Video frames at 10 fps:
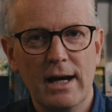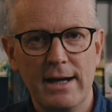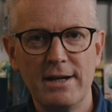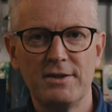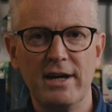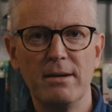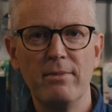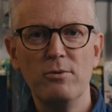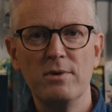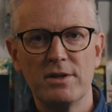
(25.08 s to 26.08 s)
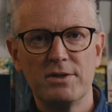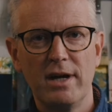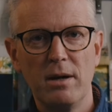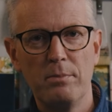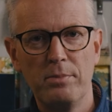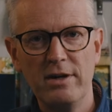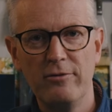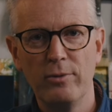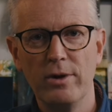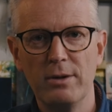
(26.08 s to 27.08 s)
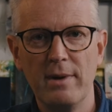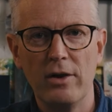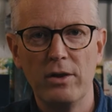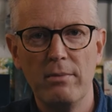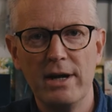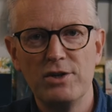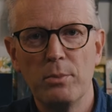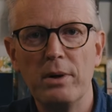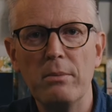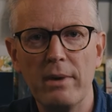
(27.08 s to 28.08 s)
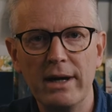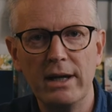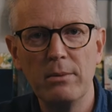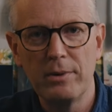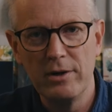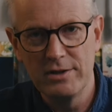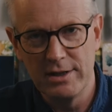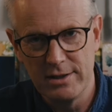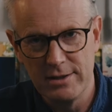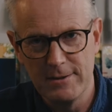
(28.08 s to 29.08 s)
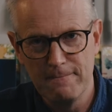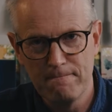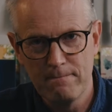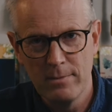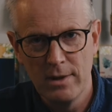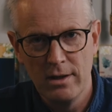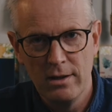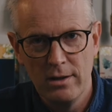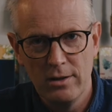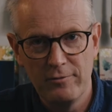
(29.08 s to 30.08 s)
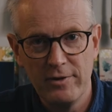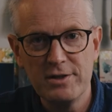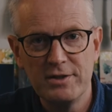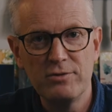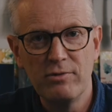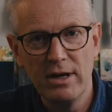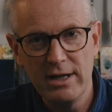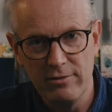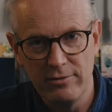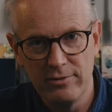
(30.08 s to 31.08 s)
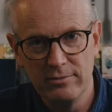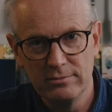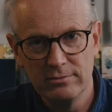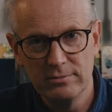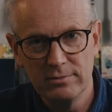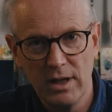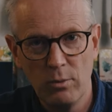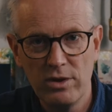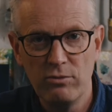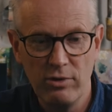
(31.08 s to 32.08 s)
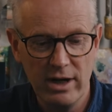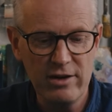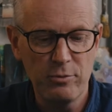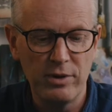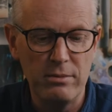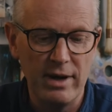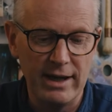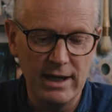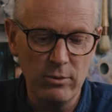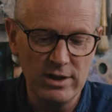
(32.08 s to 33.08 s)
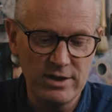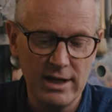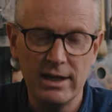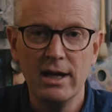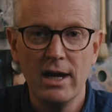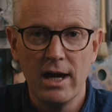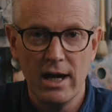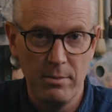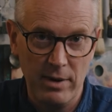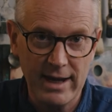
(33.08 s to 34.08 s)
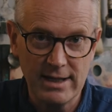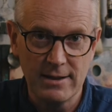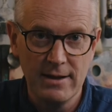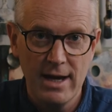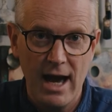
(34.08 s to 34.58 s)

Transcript: I'd like to take a moment to say a brief word about the major printmaking processes. The first is relief. And with relief printmaking, we take a plate